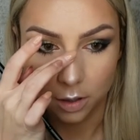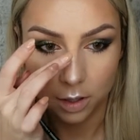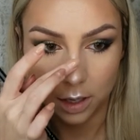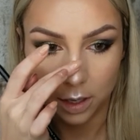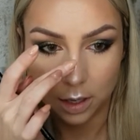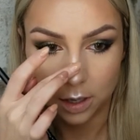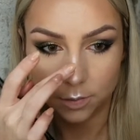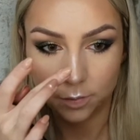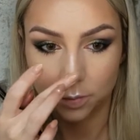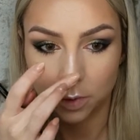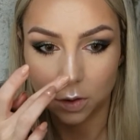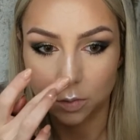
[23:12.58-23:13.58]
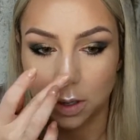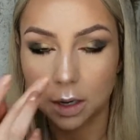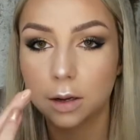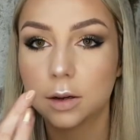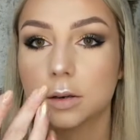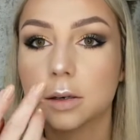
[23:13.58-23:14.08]
the, oh my
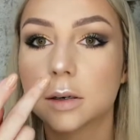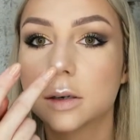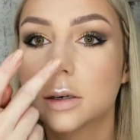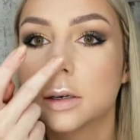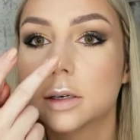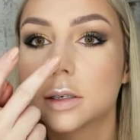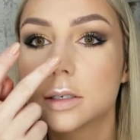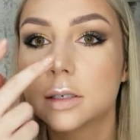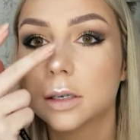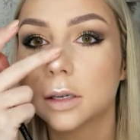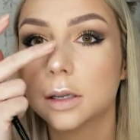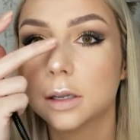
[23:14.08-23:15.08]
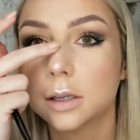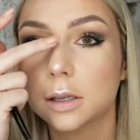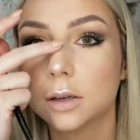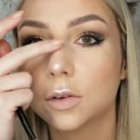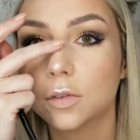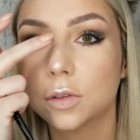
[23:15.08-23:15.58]
god,
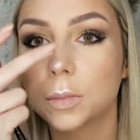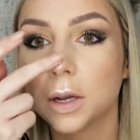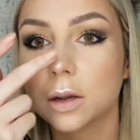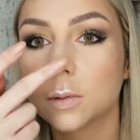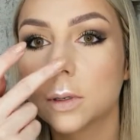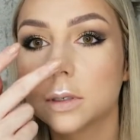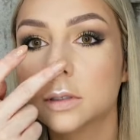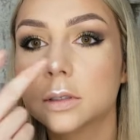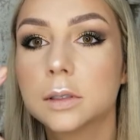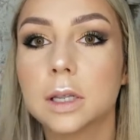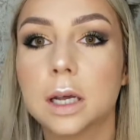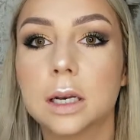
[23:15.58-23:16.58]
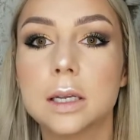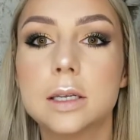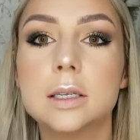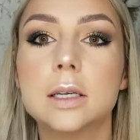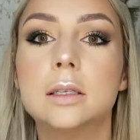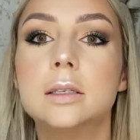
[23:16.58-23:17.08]
over the pink one. That
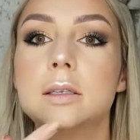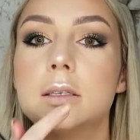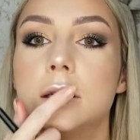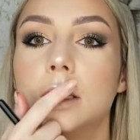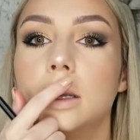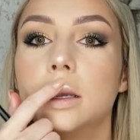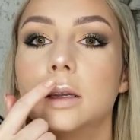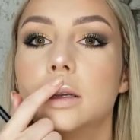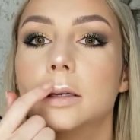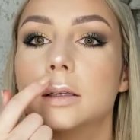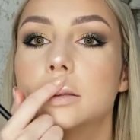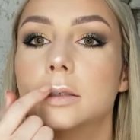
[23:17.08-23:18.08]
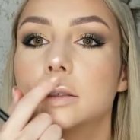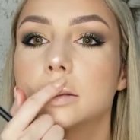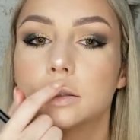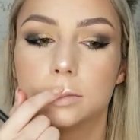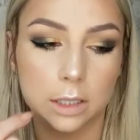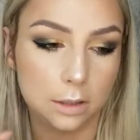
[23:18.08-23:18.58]
is insane.
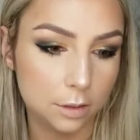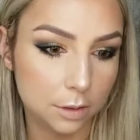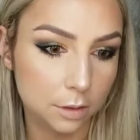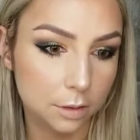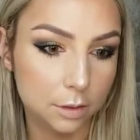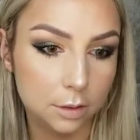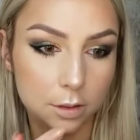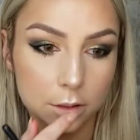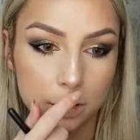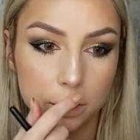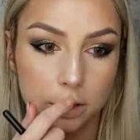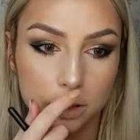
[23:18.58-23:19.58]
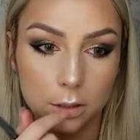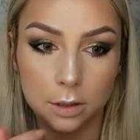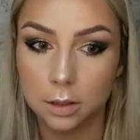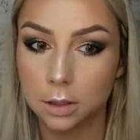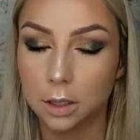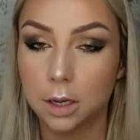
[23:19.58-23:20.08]
Oh my god.
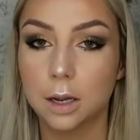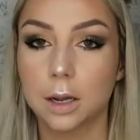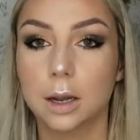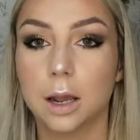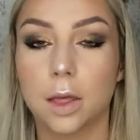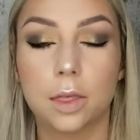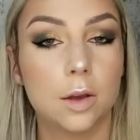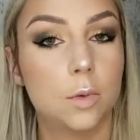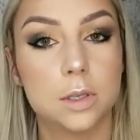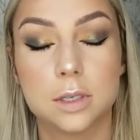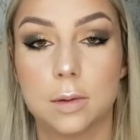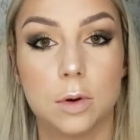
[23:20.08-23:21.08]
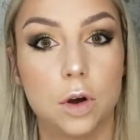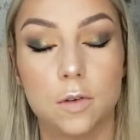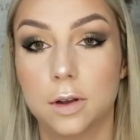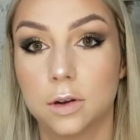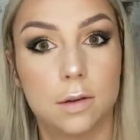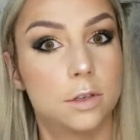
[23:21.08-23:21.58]
I think once I'm off,
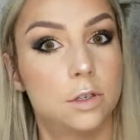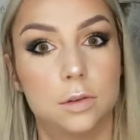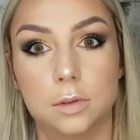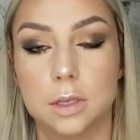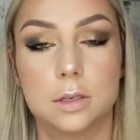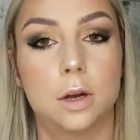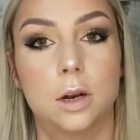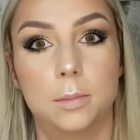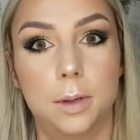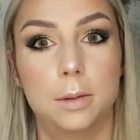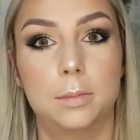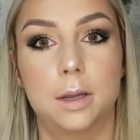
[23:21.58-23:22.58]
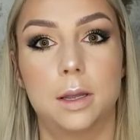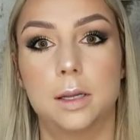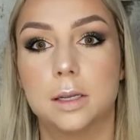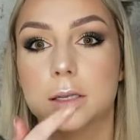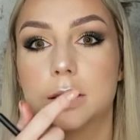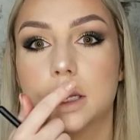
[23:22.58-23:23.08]
I'm gonna have to tone this down a bit
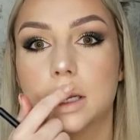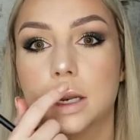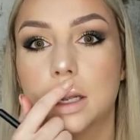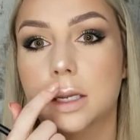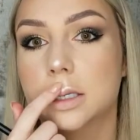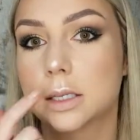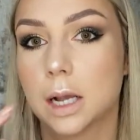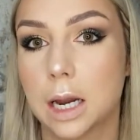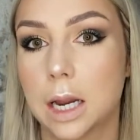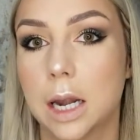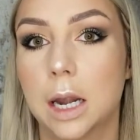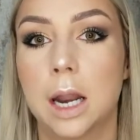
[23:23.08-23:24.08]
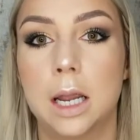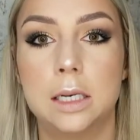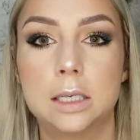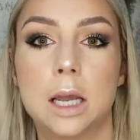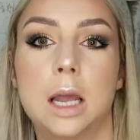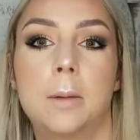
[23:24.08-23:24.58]
because it is like
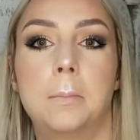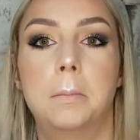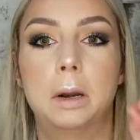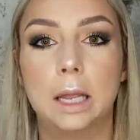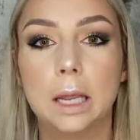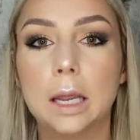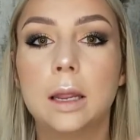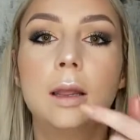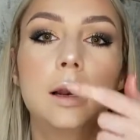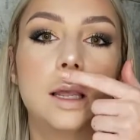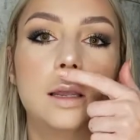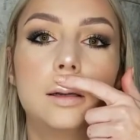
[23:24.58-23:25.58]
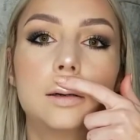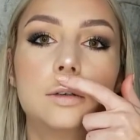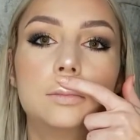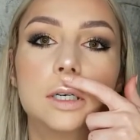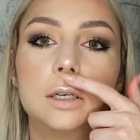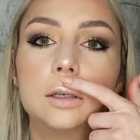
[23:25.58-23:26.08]
nighttime bling. Like,
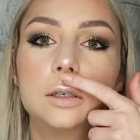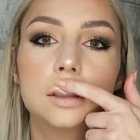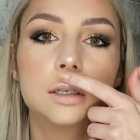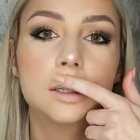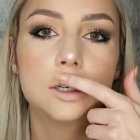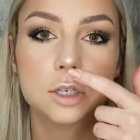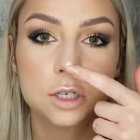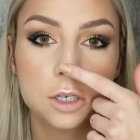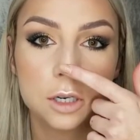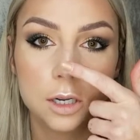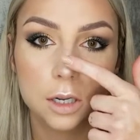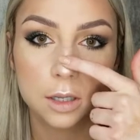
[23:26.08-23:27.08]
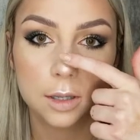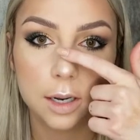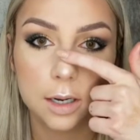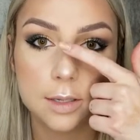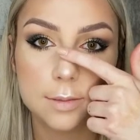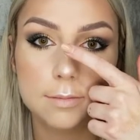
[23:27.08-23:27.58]
oh my gosh,
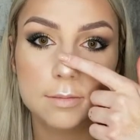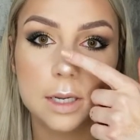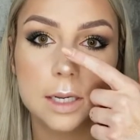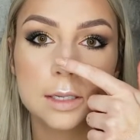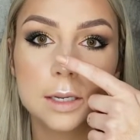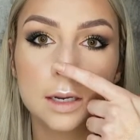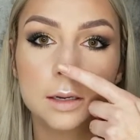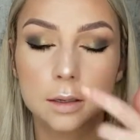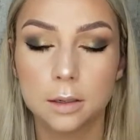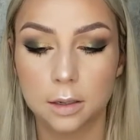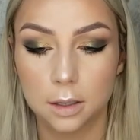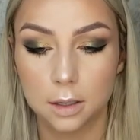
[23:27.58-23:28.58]
that is amazing.